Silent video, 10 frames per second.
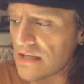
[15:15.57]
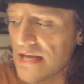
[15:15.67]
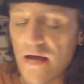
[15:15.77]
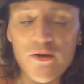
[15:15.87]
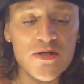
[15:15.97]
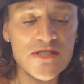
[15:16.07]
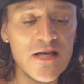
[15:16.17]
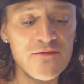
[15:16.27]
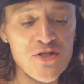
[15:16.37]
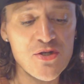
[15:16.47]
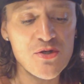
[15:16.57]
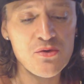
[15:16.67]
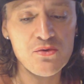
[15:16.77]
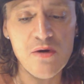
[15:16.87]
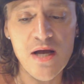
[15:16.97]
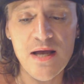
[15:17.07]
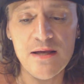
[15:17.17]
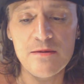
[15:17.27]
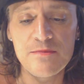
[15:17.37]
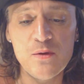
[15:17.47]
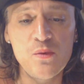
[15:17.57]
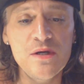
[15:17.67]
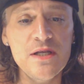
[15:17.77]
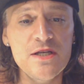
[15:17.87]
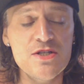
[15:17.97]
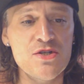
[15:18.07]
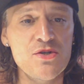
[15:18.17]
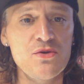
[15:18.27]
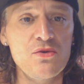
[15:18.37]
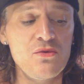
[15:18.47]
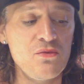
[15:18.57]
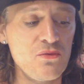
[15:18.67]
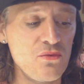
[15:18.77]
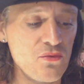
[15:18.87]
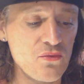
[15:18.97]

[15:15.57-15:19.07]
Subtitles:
allow yourself to be willing to